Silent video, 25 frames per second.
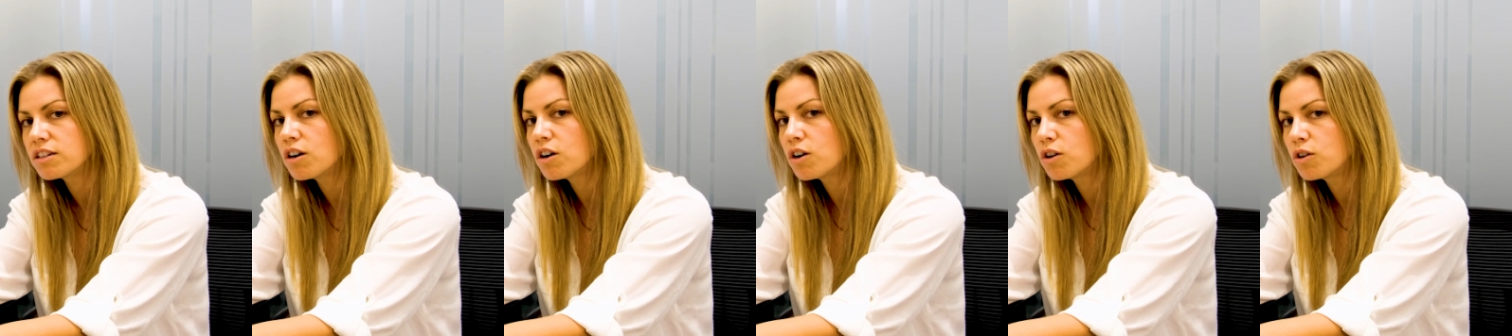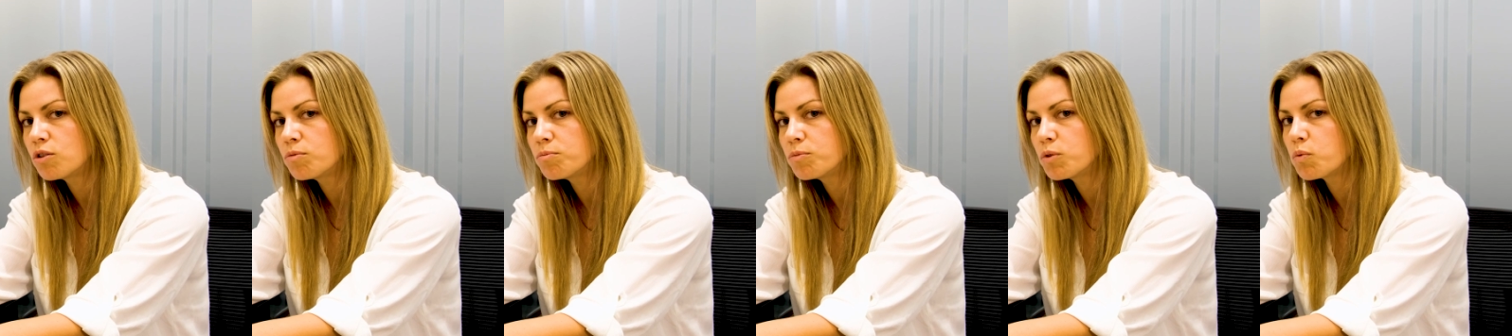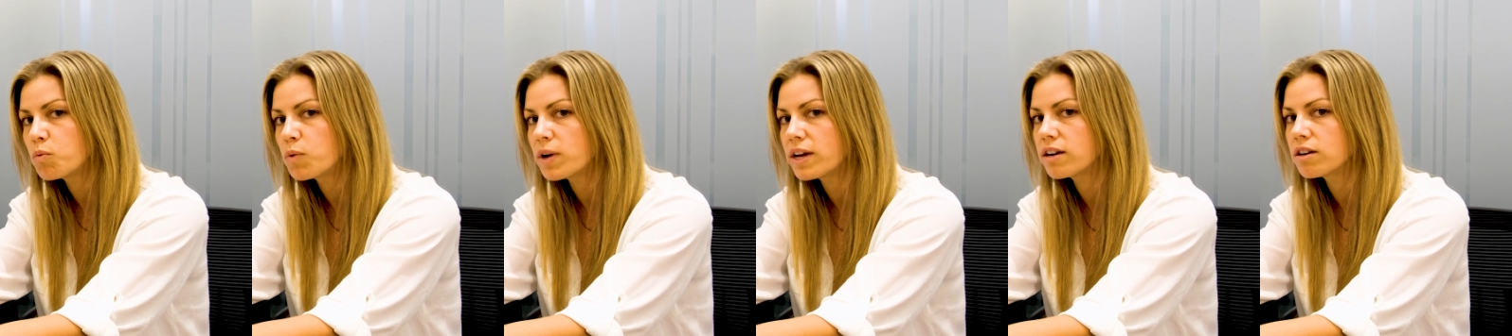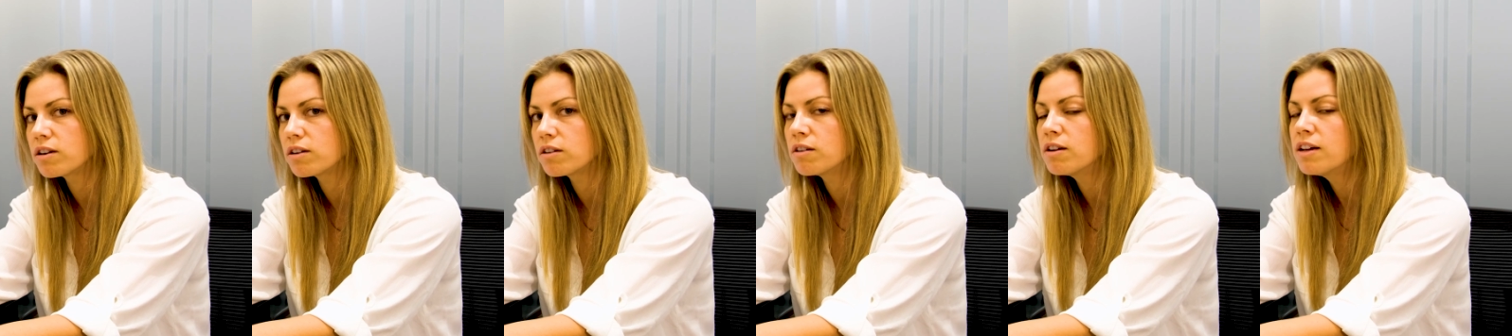home
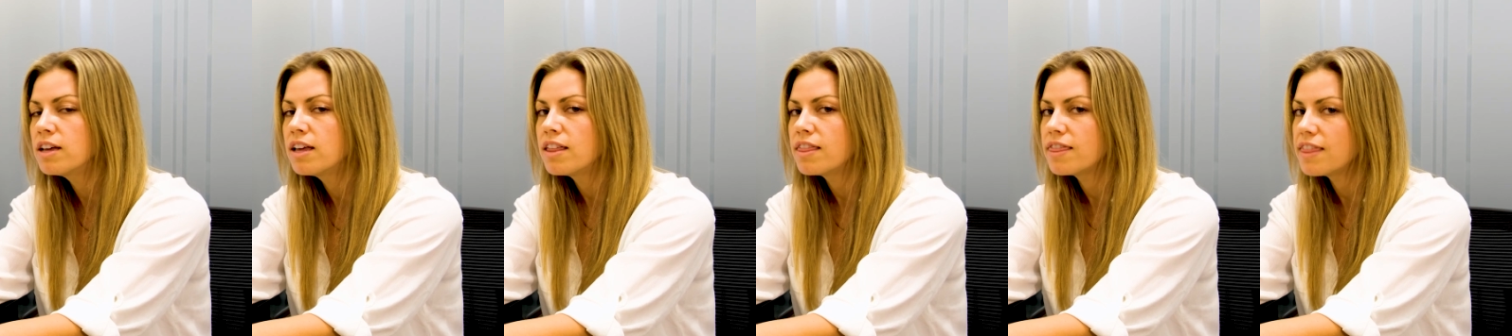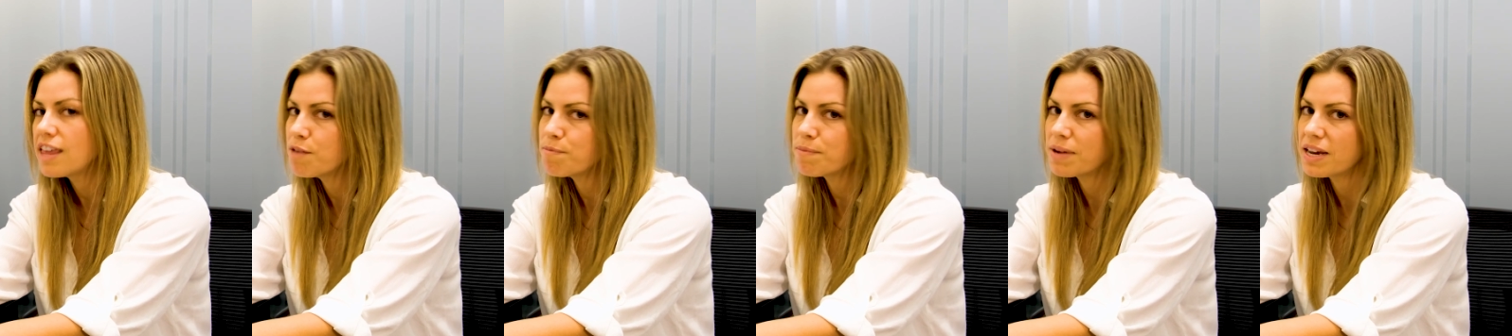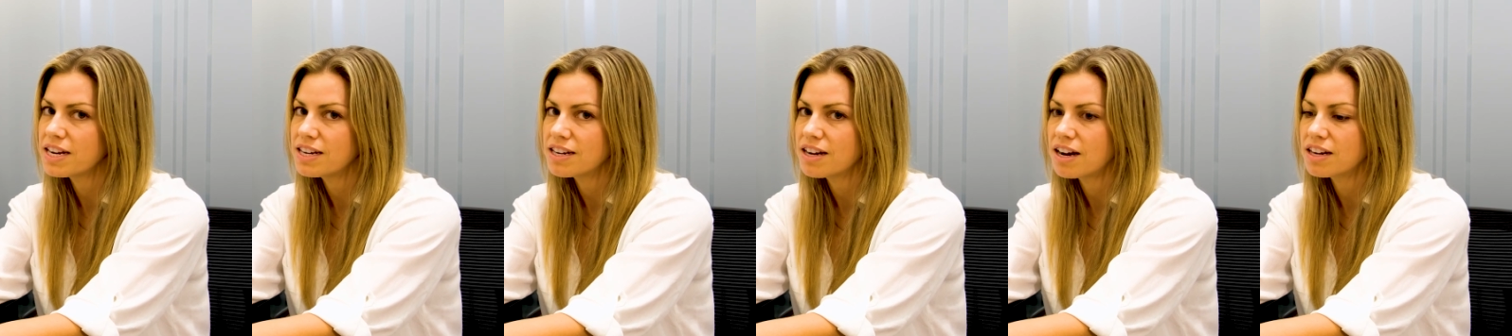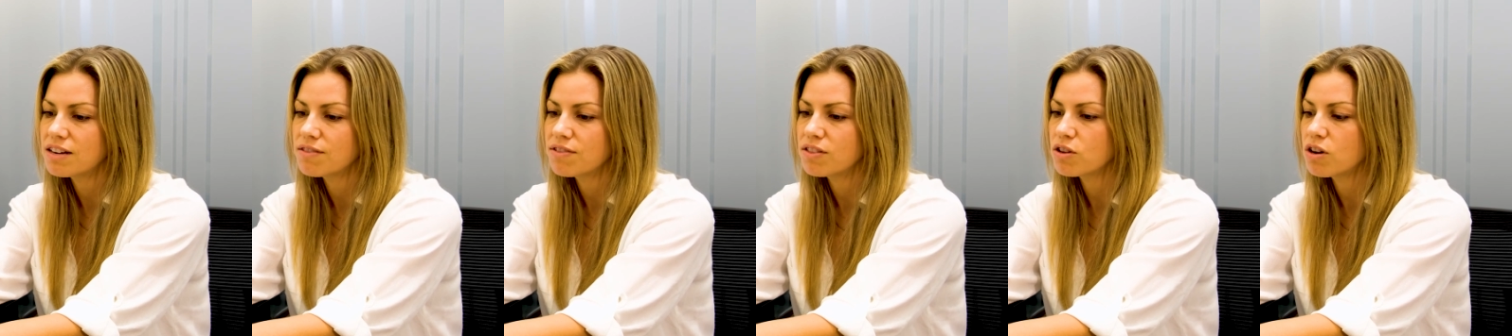where they might
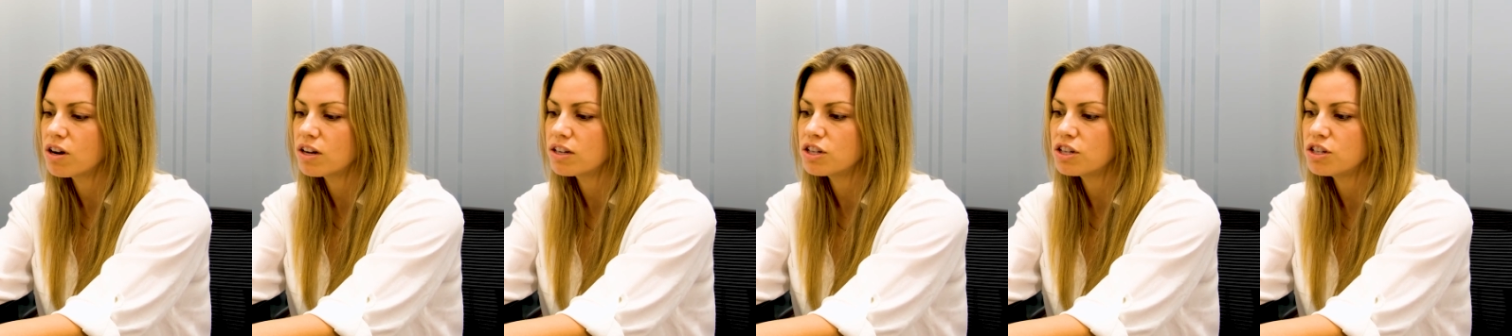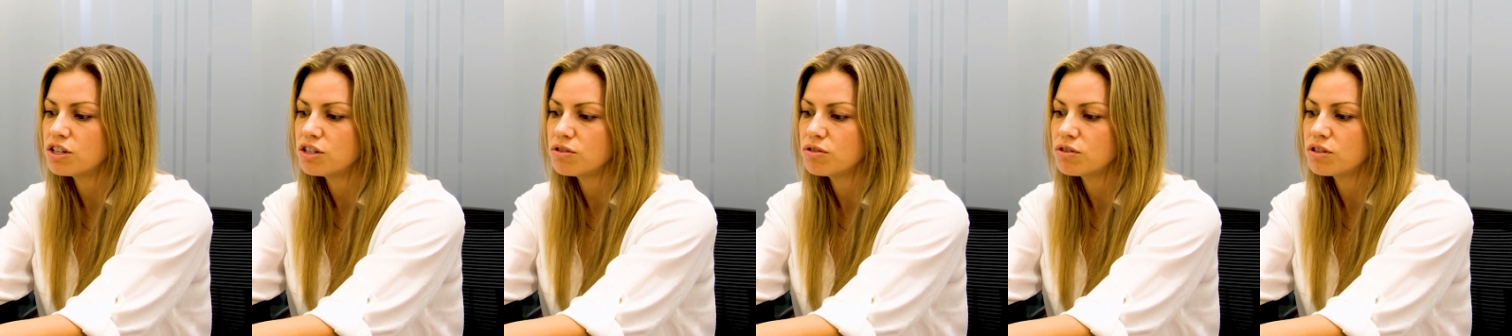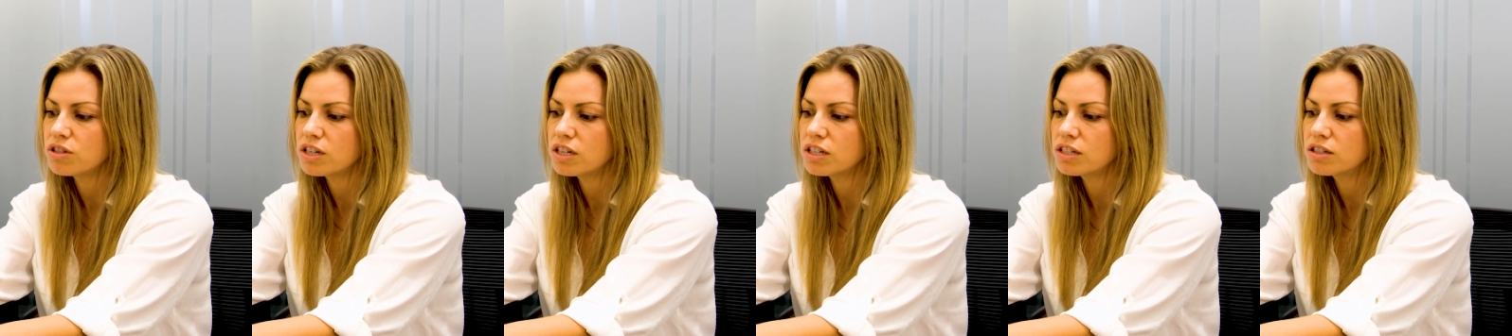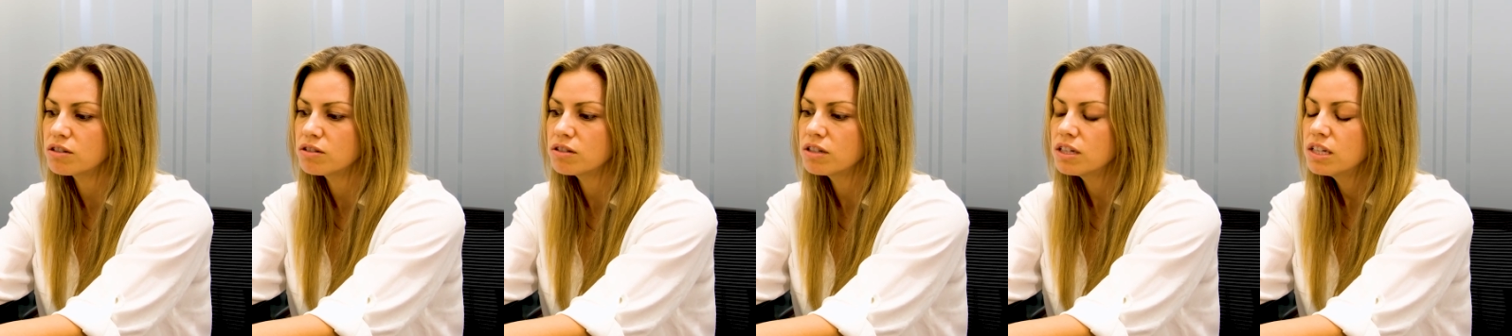not have thought to do
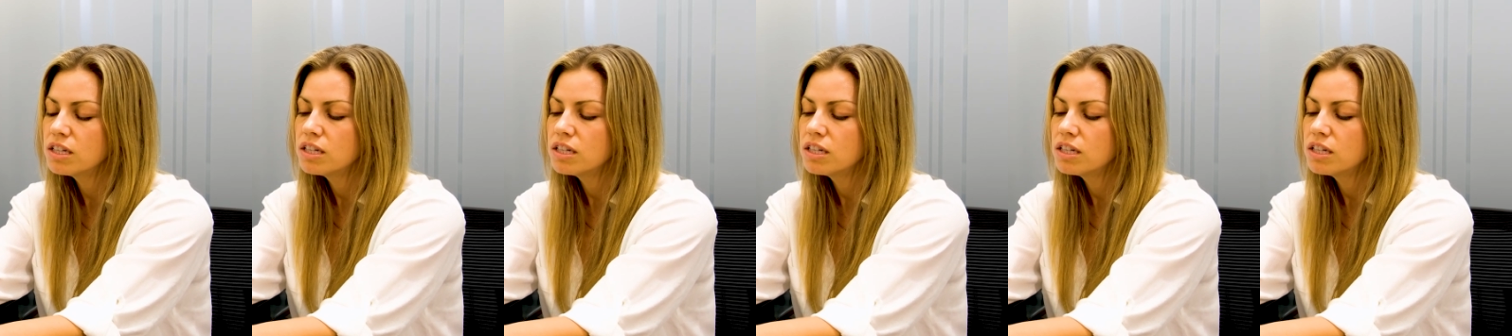so.